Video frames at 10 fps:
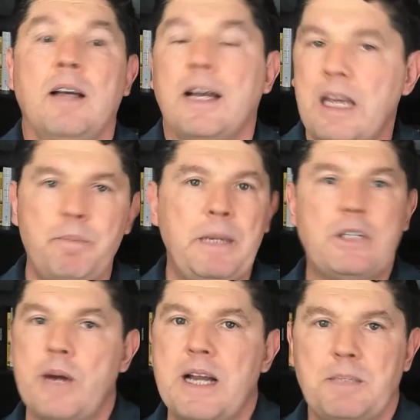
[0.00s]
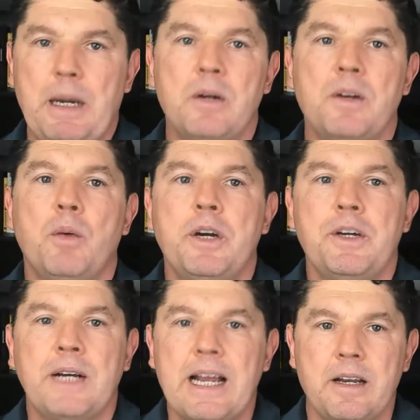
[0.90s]
Again, be transparent the way
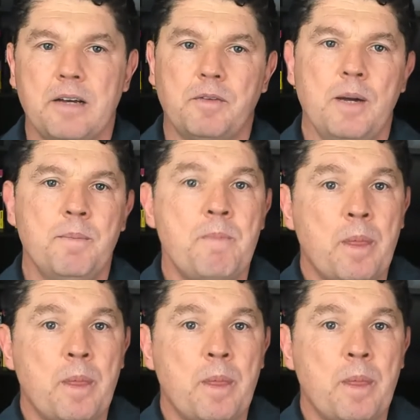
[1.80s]
you're getting it from.